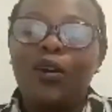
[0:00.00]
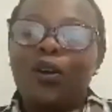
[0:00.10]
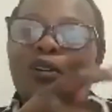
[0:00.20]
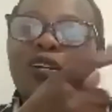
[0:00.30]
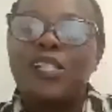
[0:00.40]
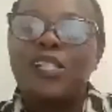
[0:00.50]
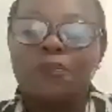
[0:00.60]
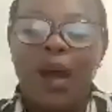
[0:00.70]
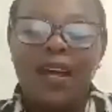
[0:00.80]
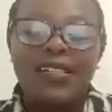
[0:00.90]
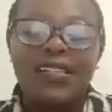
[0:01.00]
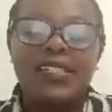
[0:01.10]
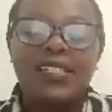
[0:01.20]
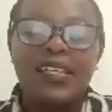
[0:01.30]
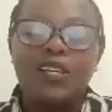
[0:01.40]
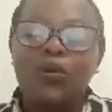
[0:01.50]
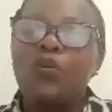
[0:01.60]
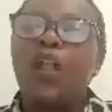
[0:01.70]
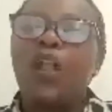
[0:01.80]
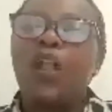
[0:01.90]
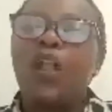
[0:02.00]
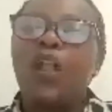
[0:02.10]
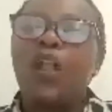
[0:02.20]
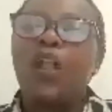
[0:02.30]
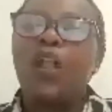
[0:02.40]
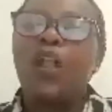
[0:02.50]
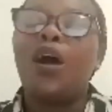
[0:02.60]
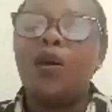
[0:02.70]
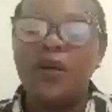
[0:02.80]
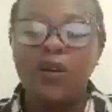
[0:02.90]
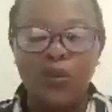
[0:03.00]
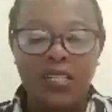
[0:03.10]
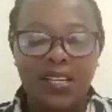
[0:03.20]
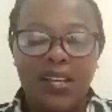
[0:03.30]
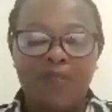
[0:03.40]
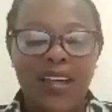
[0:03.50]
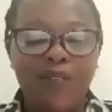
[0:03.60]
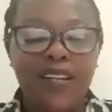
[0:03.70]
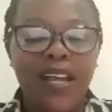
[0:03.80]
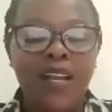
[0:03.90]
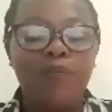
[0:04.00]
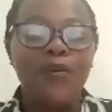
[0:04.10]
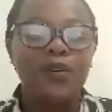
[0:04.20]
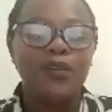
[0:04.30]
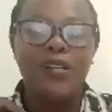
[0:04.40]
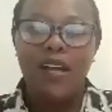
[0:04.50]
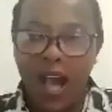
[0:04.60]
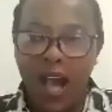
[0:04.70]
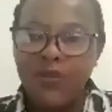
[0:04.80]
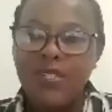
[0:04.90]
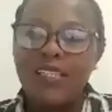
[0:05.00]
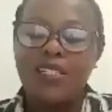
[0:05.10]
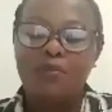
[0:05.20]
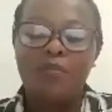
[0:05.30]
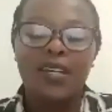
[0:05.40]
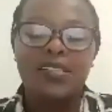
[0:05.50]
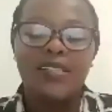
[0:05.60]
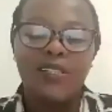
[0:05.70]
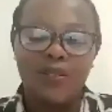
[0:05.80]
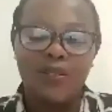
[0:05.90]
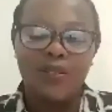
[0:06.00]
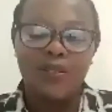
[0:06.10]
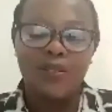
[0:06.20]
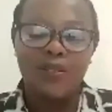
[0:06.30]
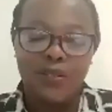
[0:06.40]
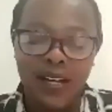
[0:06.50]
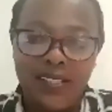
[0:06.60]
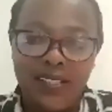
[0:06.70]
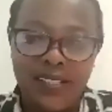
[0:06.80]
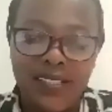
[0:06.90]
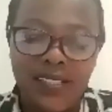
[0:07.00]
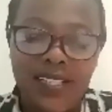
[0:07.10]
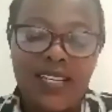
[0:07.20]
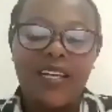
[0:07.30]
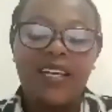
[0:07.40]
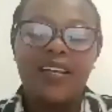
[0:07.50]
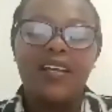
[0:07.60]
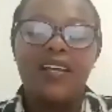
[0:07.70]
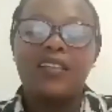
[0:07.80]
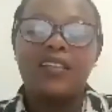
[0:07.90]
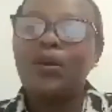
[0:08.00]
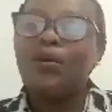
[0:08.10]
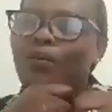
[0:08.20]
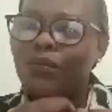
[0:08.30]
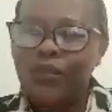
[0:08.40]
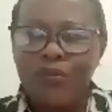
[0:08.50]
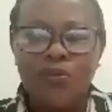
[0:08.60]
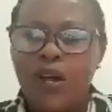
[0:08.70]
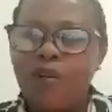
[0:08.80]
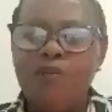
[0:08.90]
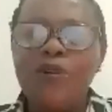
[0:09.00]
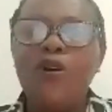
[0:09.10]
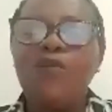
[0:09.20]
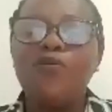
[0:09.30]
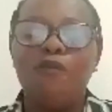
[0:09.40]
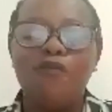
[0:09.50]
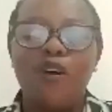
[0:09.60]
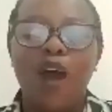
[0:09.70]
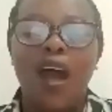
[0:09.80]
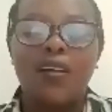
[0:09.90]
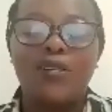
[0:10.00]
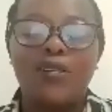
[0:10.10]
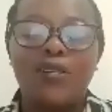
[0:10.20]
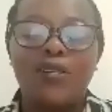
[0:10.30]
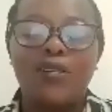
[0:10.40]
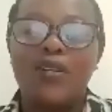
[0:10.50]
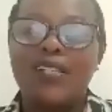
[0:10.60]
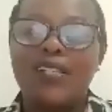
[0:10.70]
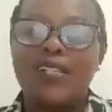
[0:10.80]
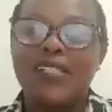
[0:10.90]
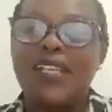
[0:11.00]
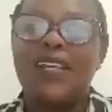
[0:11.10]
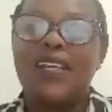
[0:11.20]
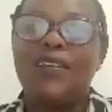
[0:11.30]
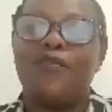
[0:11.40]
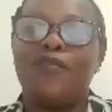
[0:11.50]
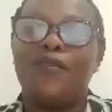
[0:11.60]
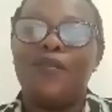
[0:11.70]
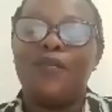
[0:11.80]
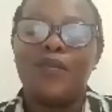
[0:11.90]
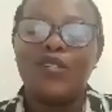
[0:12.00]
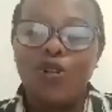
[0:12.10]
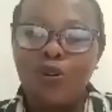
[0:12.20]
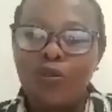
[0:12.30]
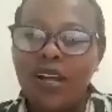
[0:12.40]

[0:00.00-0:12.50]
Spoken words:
on his part, he said, he will open the windows of heaven and pour how such a blessing to us. And there will be no room for us to receive. So